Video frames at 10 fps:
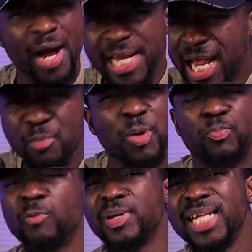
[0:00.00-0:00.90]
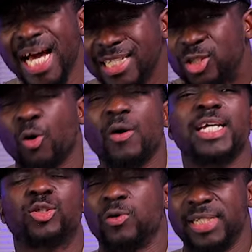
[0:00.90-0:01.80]
Why can't people be nice to
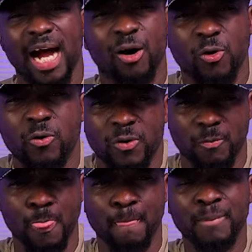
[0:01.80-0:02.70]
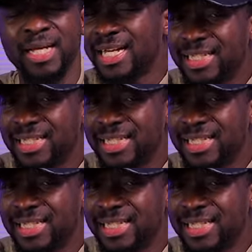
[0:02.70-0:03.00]
others on their own?